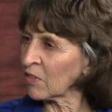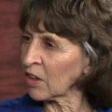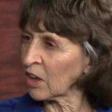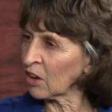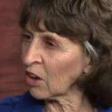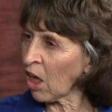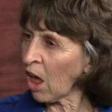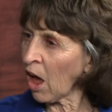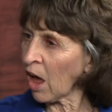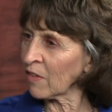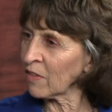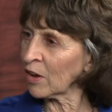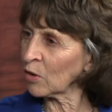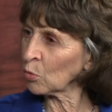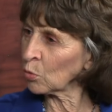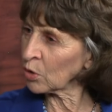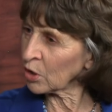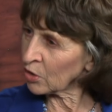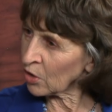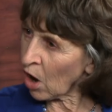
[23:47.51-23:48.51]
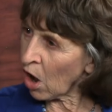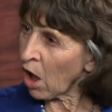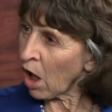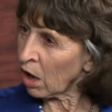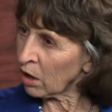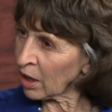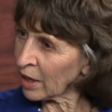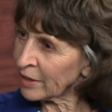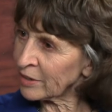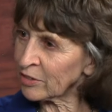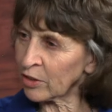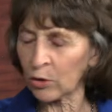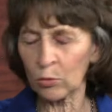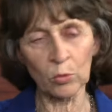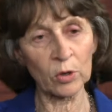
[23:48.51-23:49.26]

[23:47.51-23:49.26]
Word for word: the law that we're all under.